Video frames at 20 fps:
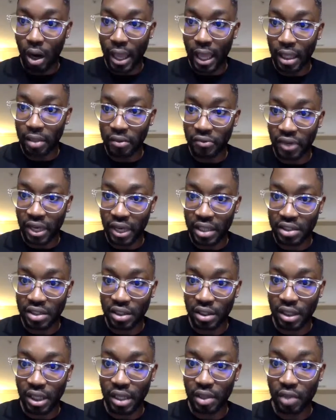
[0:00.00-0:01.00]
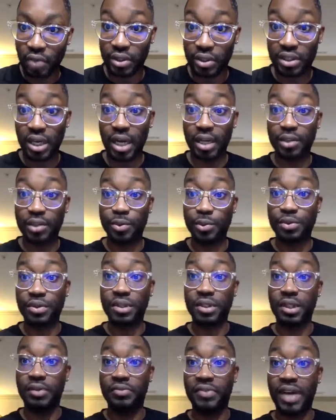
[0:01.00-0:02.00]
our elevation in the
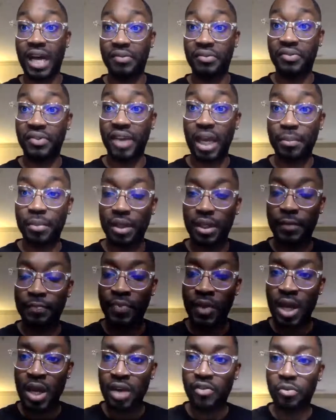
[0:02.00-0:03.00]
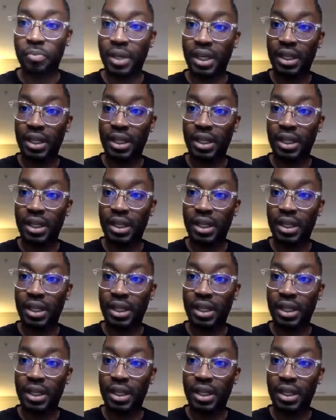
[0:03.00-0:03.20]
RetiredIn365 family,